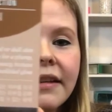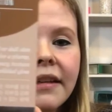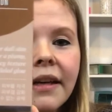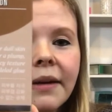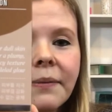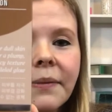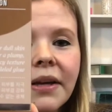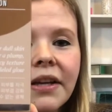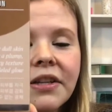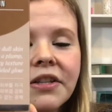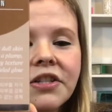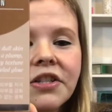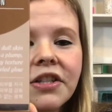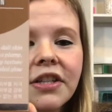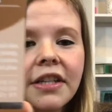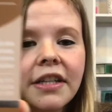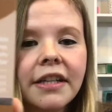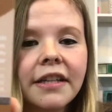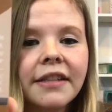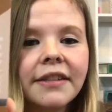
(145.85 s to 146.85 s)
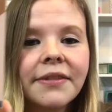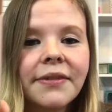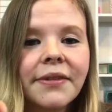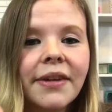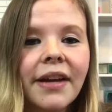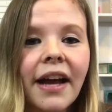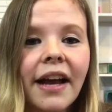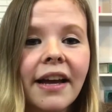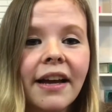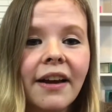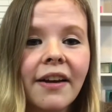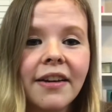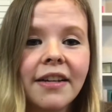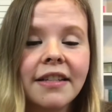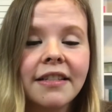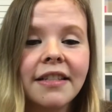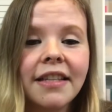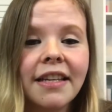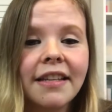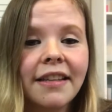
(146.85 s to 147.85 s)
I'm not sure. I
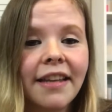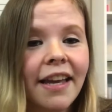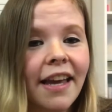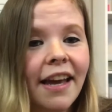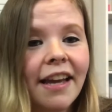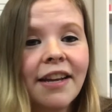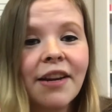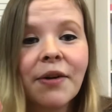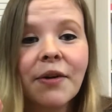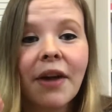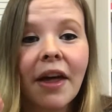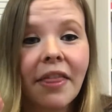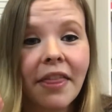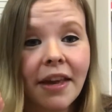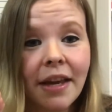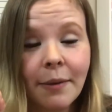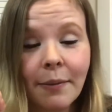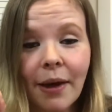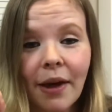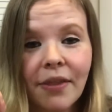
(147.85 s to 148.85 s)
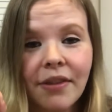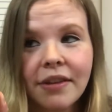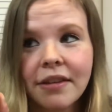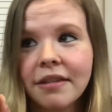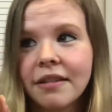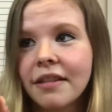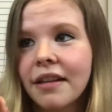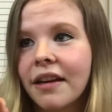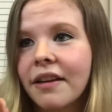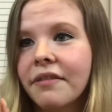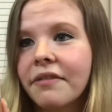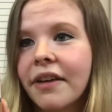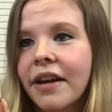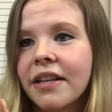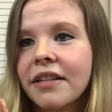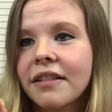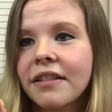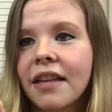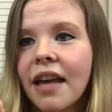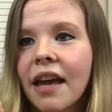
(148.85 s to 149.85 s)
honestly, like, I know nothing about this stuff. I
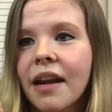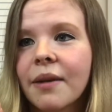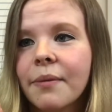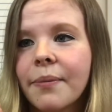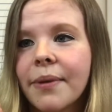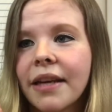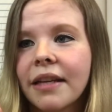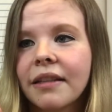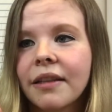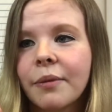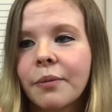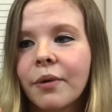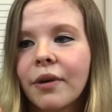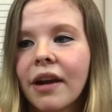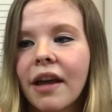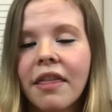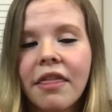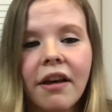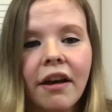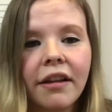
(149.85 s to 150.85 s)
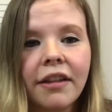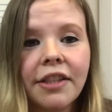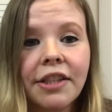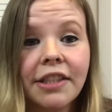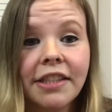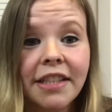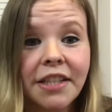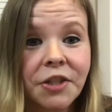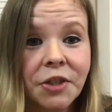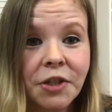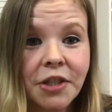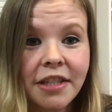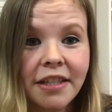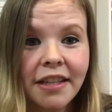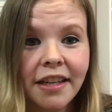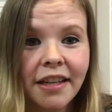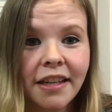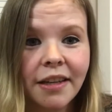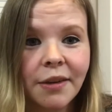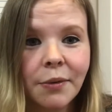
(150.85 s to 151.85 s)
just kind of picked up what I thought looked
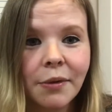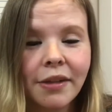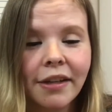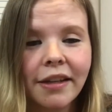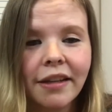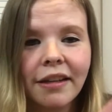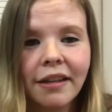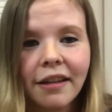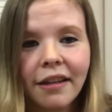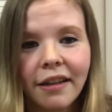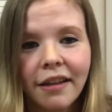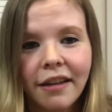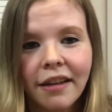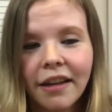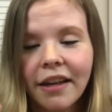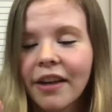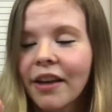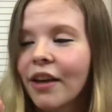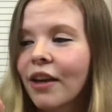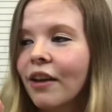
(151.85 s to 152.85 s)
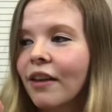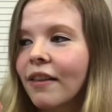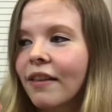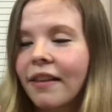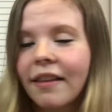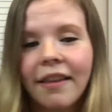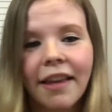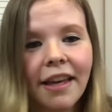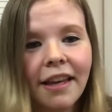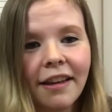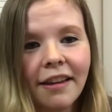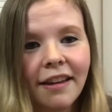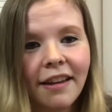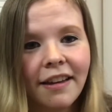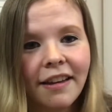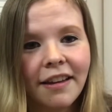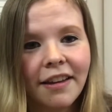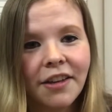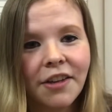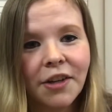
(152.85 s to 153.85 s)
interesting. It would look like
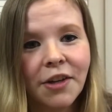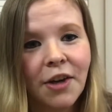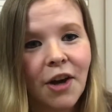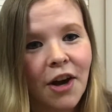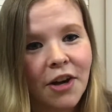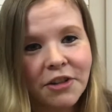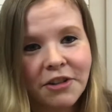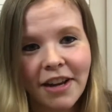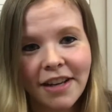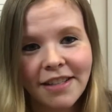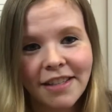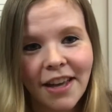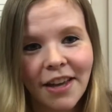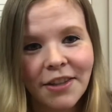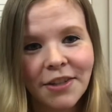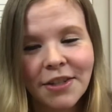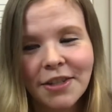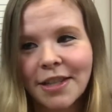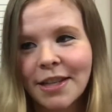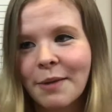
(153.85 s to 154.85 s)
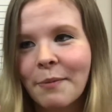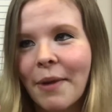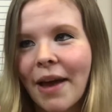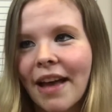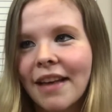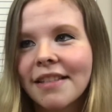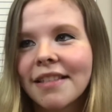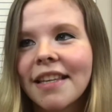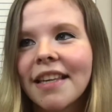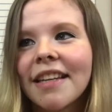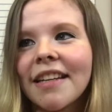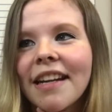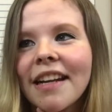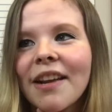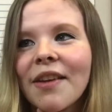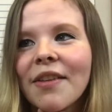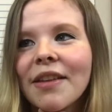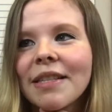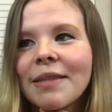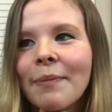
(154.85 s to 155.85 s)
good contrast colors in a basket. And I
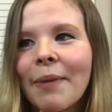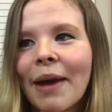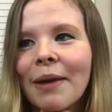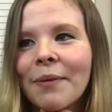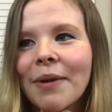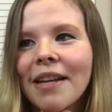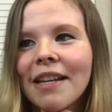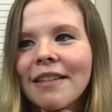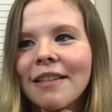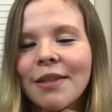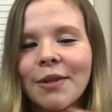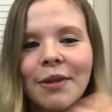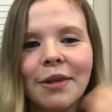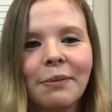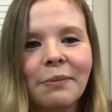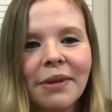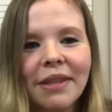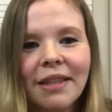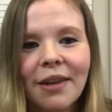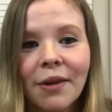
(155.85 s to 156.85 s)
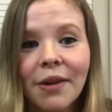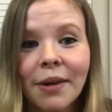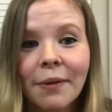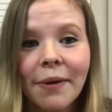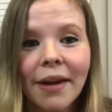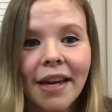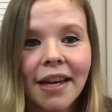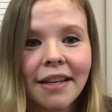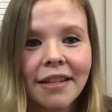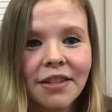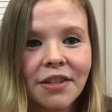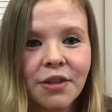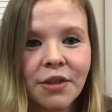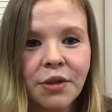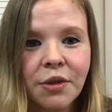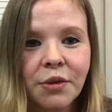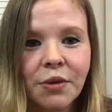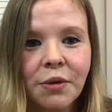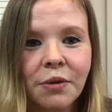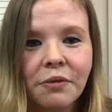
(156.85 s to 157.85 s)
know that's a bad way to do it, but the only way
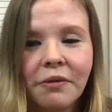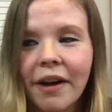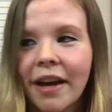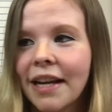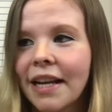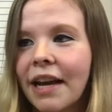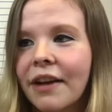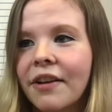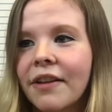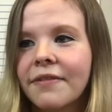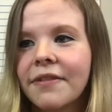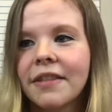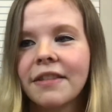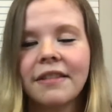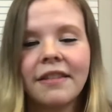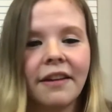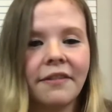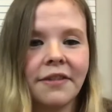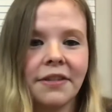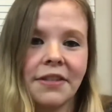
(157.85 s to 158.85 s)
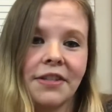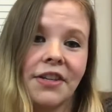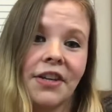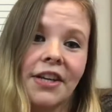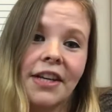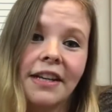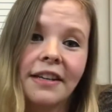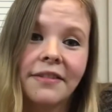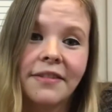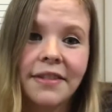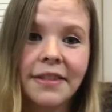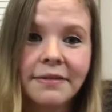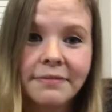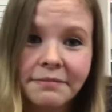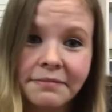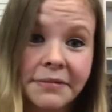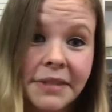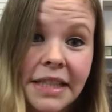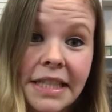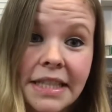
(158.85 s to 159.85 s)
to find out if this stuff is good
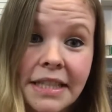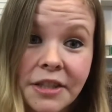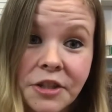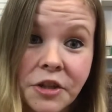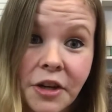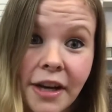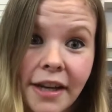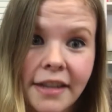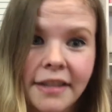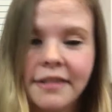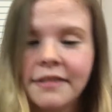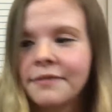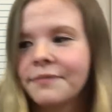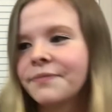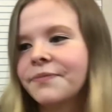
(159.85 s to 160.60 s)
is to try it.